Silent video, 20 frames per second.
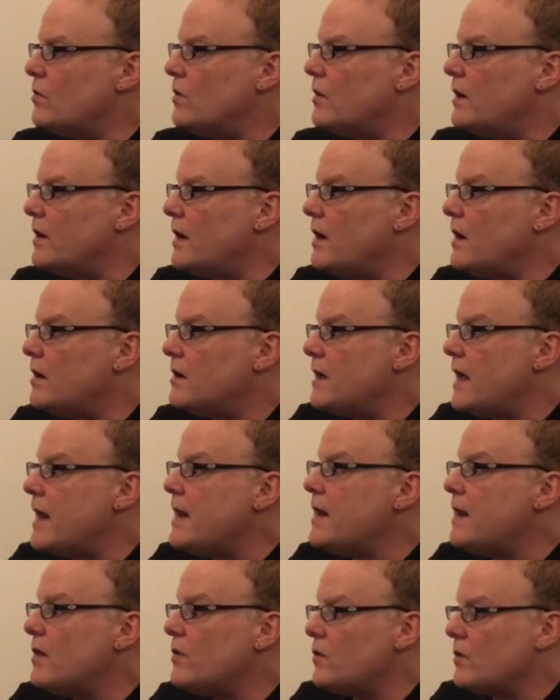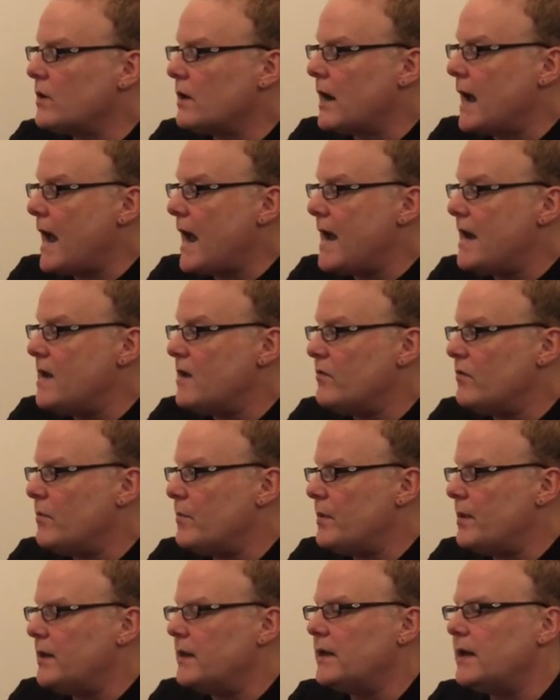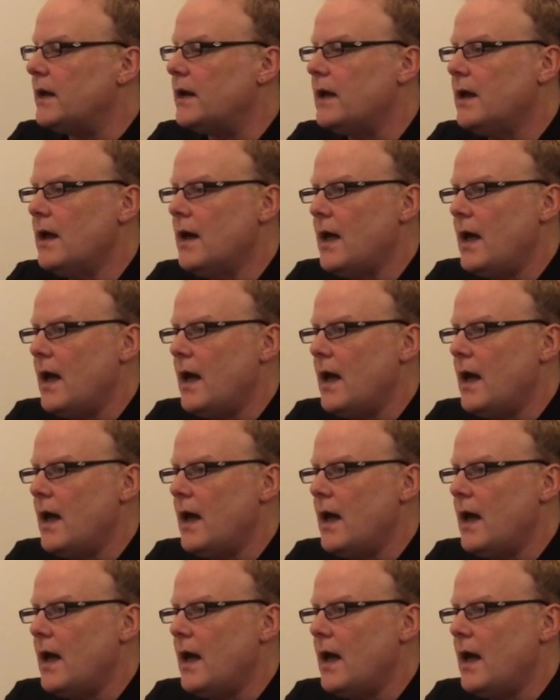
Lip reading: or any other kind of ability.